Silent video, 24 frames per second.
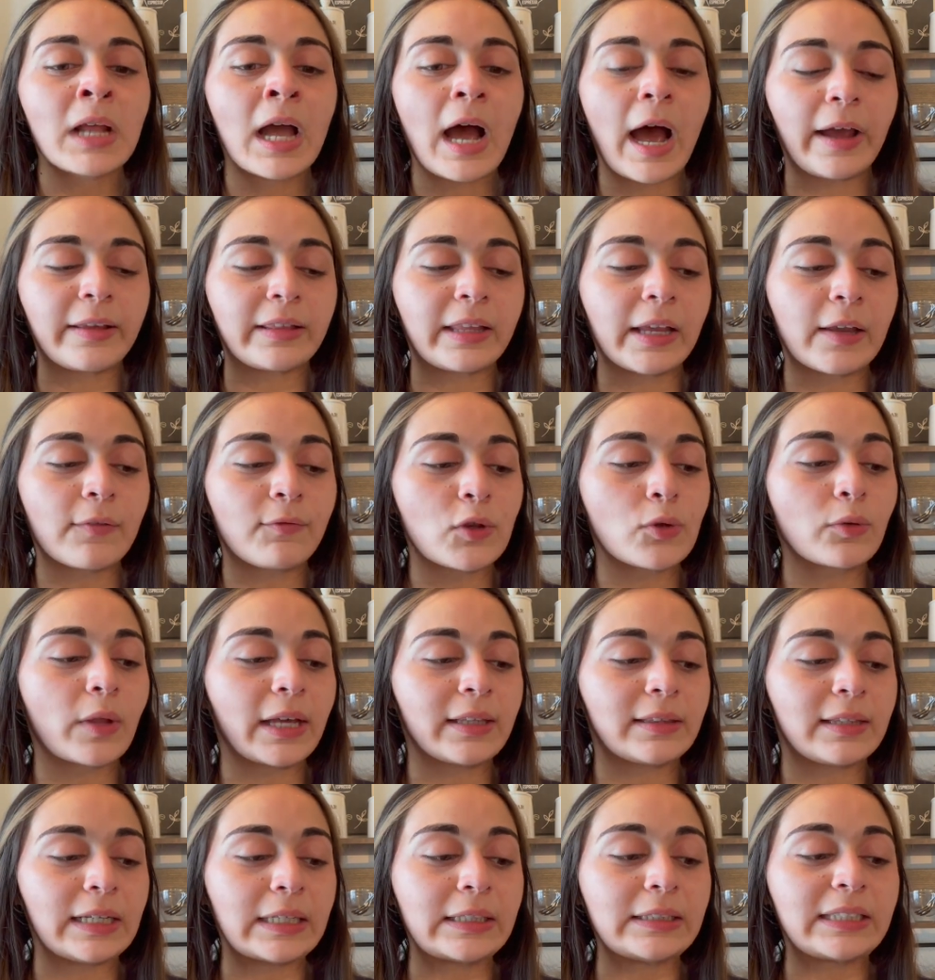I think if you
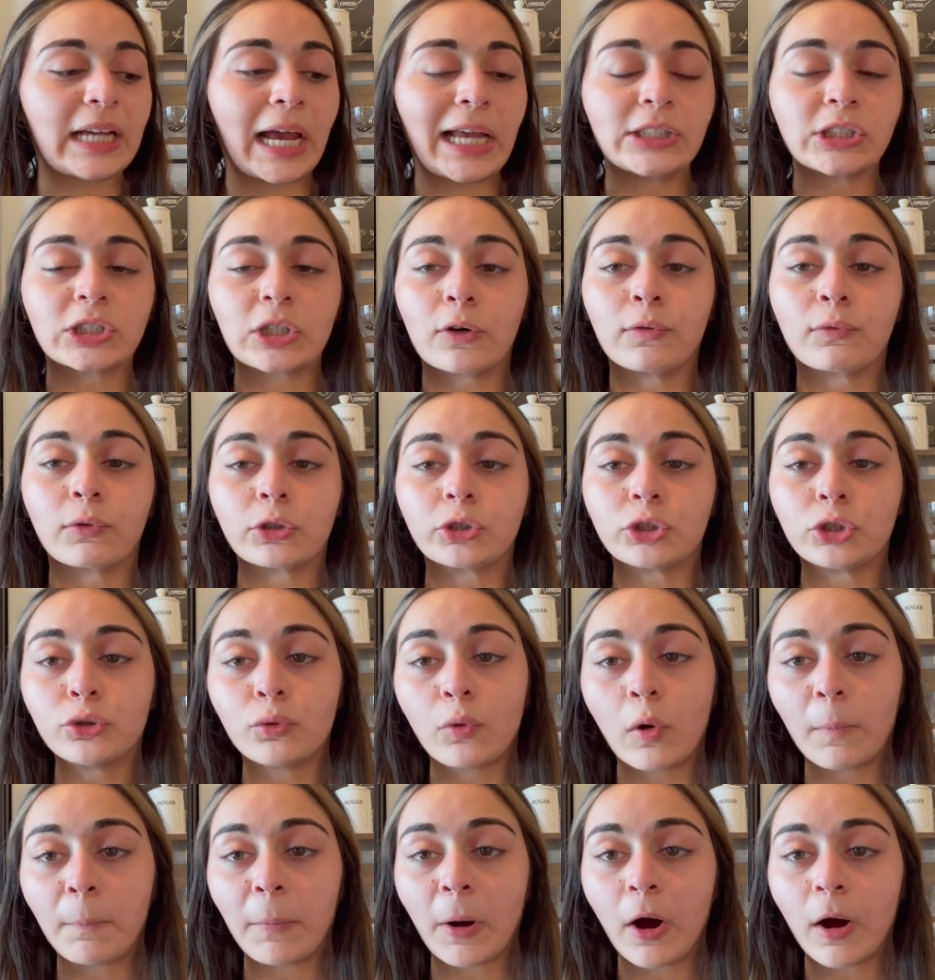like the Intenso
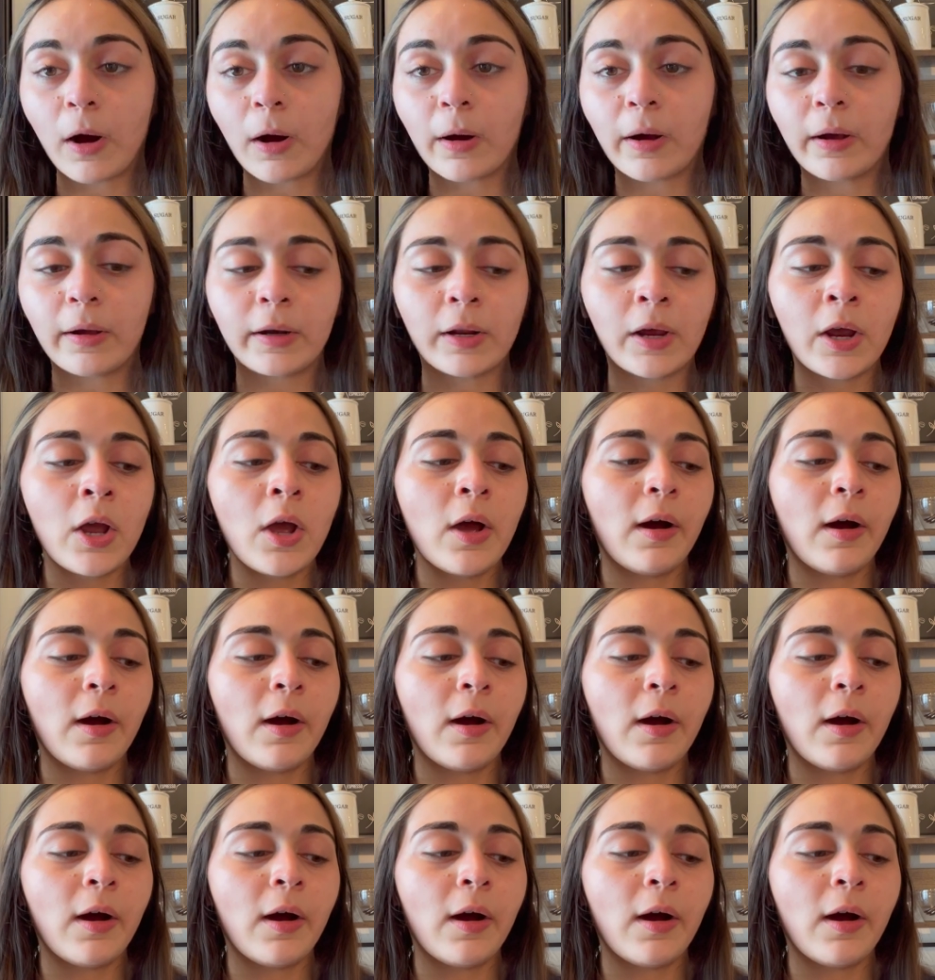Vertuo Pod,